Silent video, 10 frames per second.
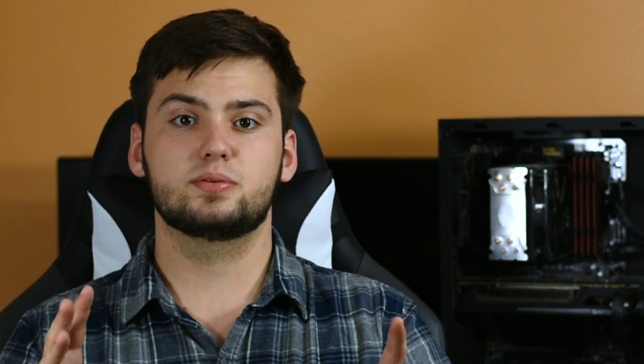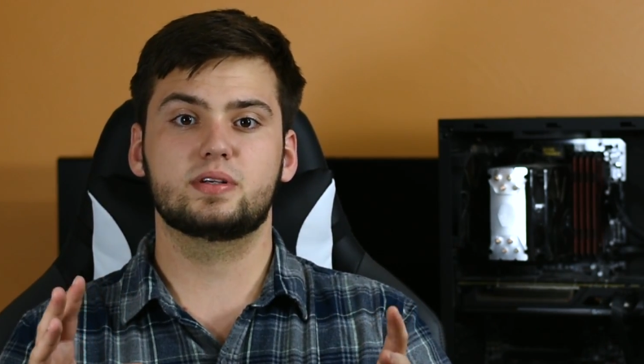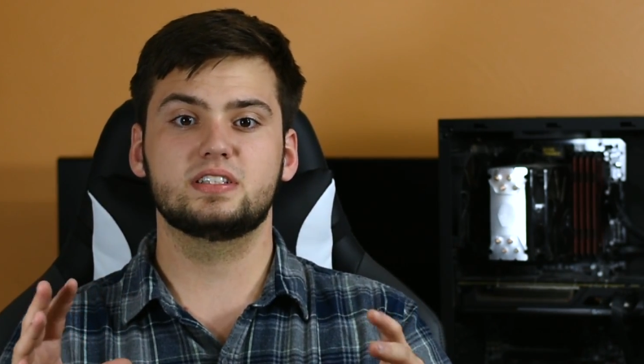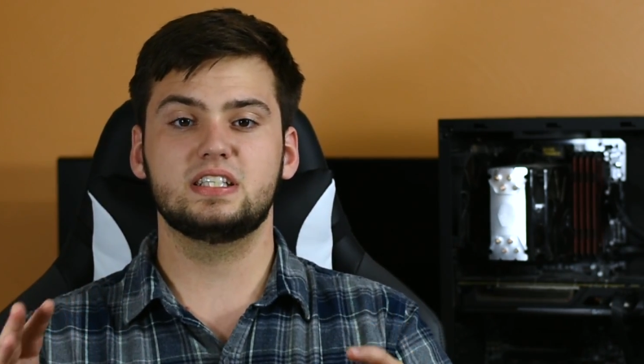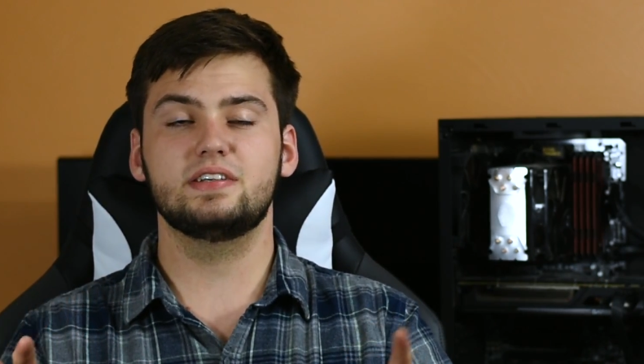
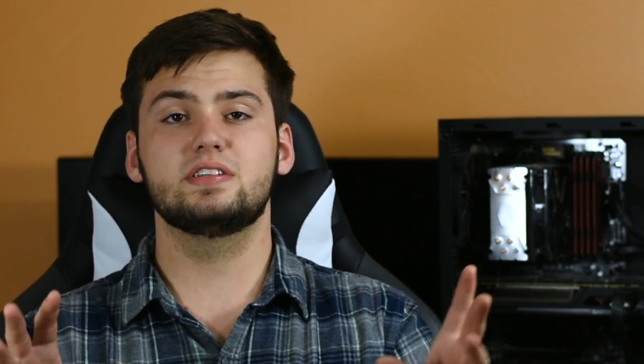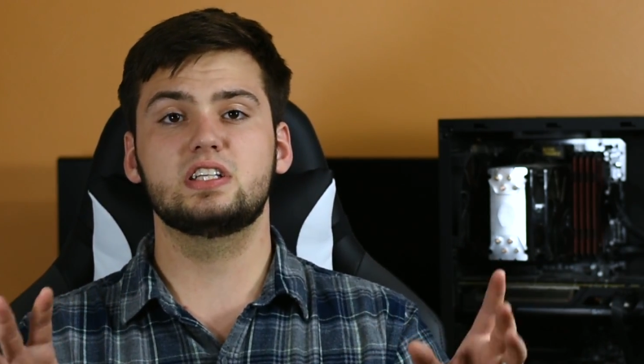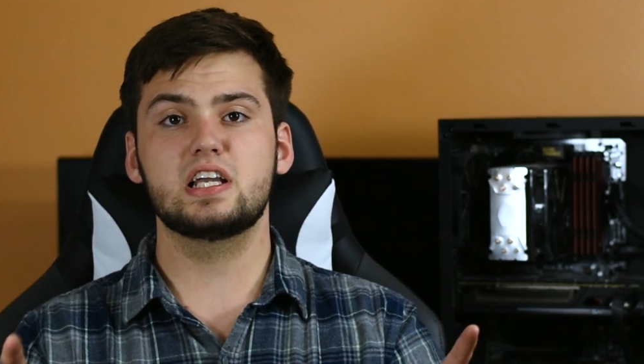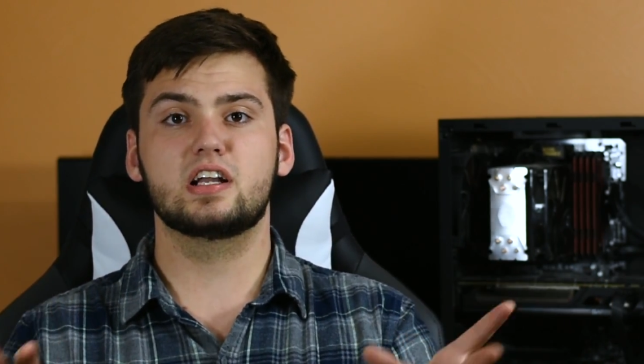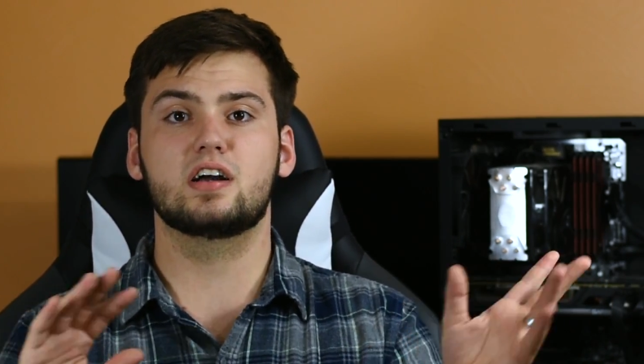because even
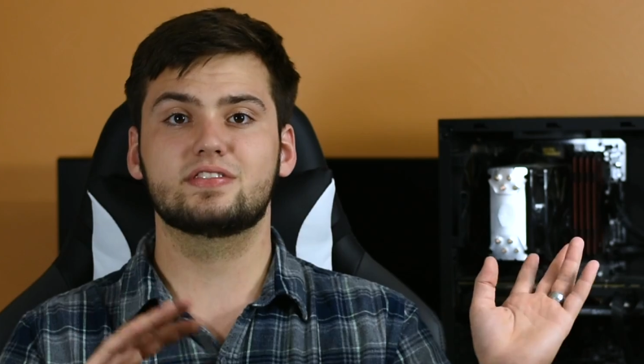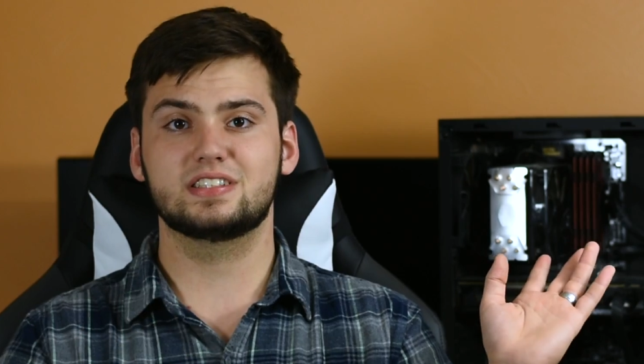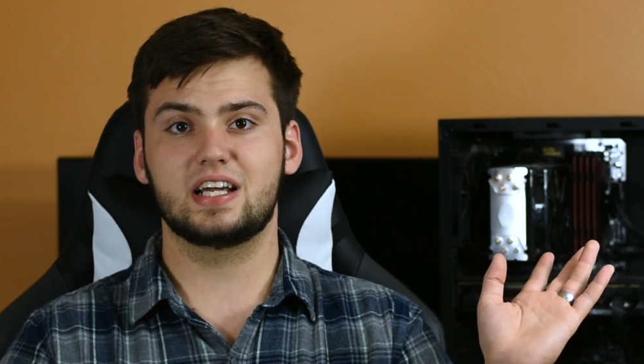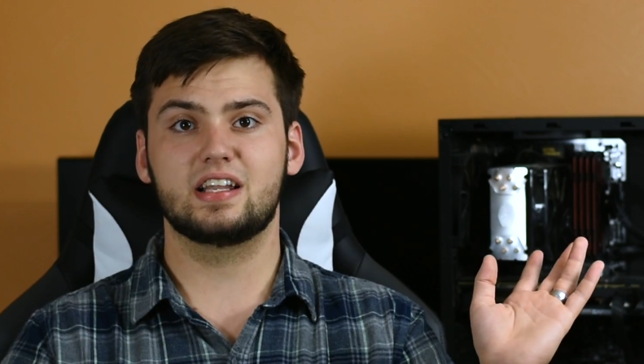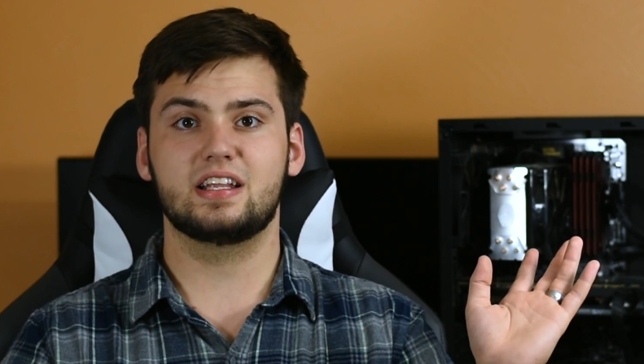taking off the
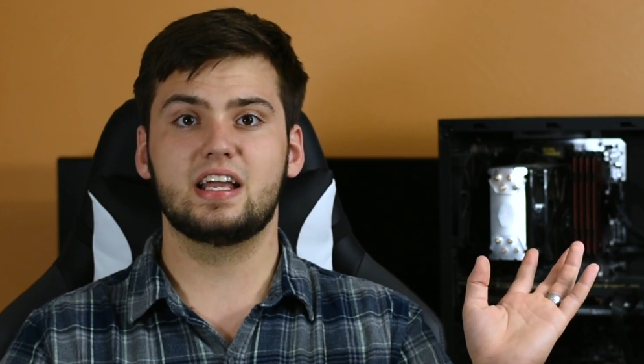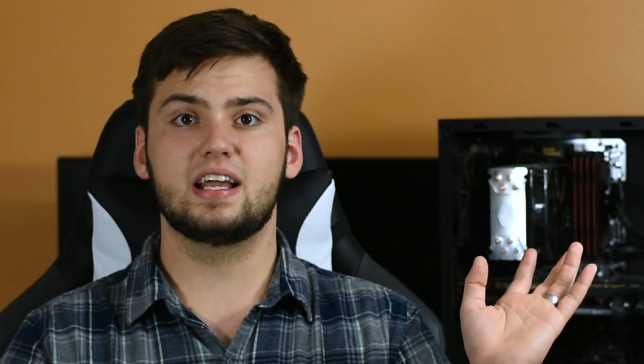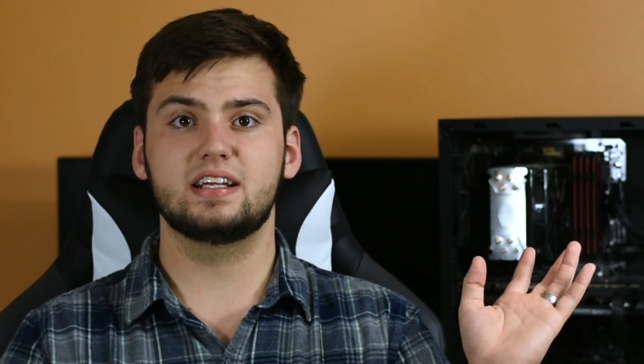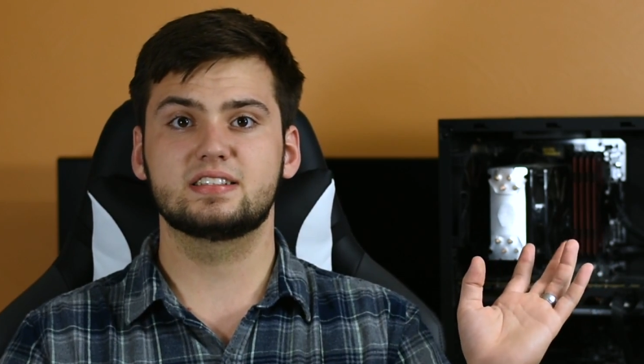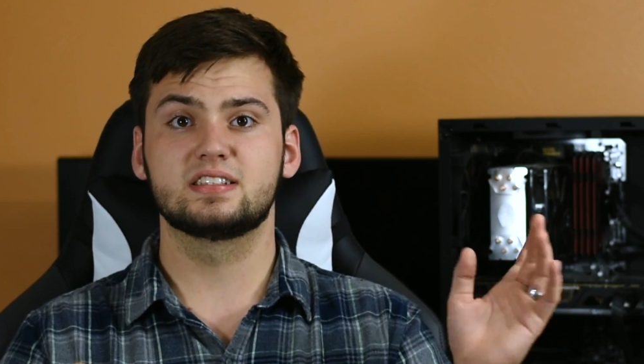side of the
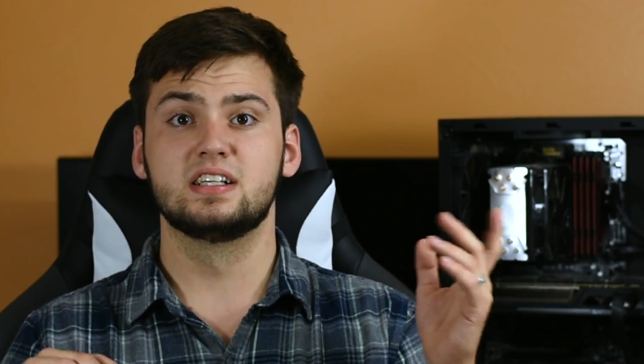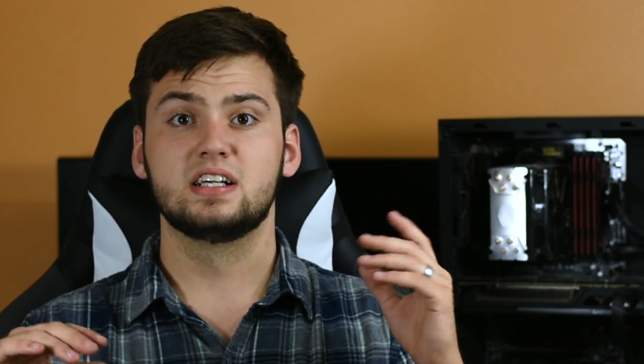case